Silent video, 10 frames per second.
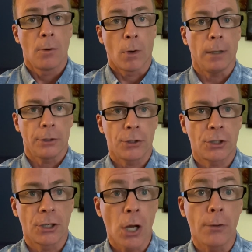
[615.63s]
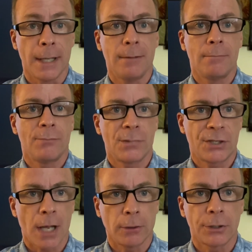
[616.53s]
Well, you should know that
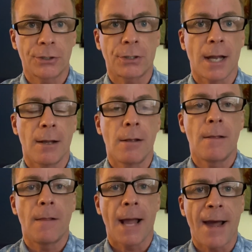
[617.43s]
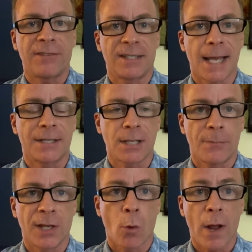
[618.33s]
sellers have to take
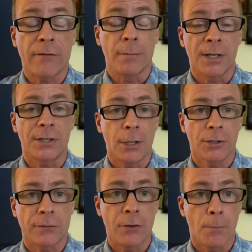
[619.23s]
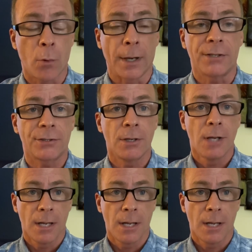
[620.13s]
something away from this. And here's a few points.